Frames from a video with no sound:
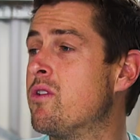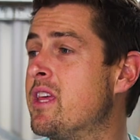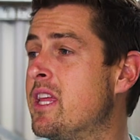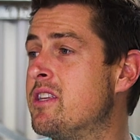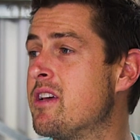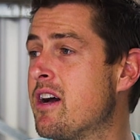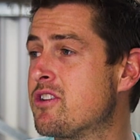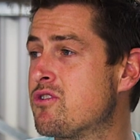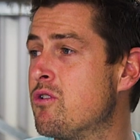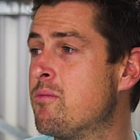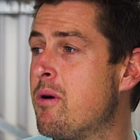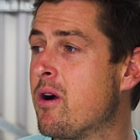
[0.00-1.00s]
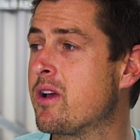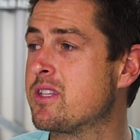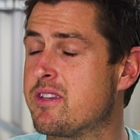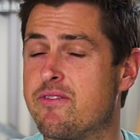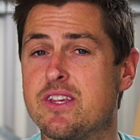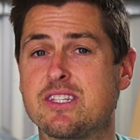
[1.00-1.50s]
or the industrial
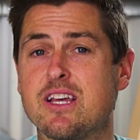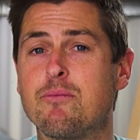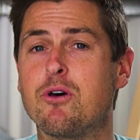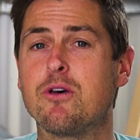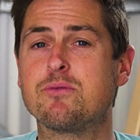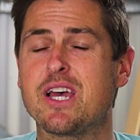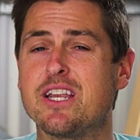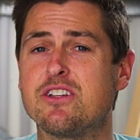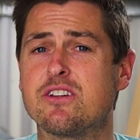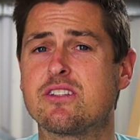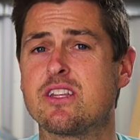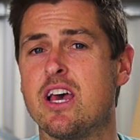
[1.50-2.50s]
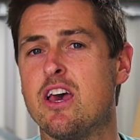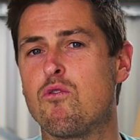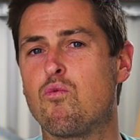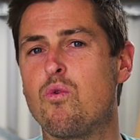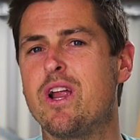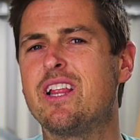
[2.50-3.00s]
pockets of the suburbs. And just
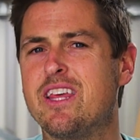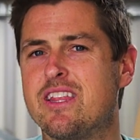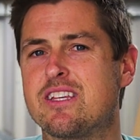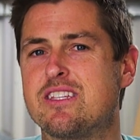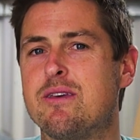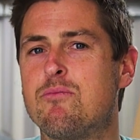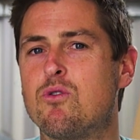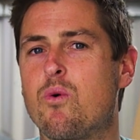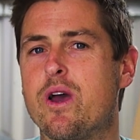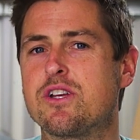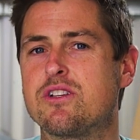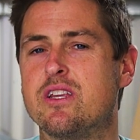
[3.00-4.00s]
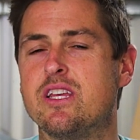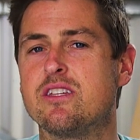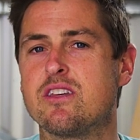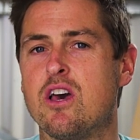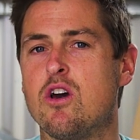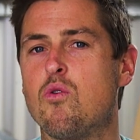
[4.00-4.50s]
really the simple question
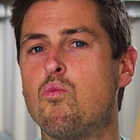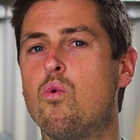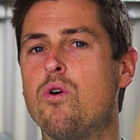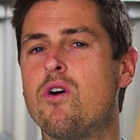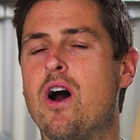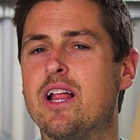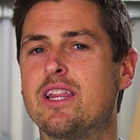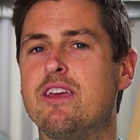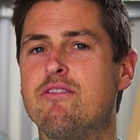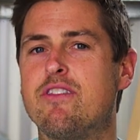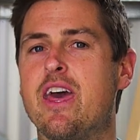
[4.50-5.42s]
is would I live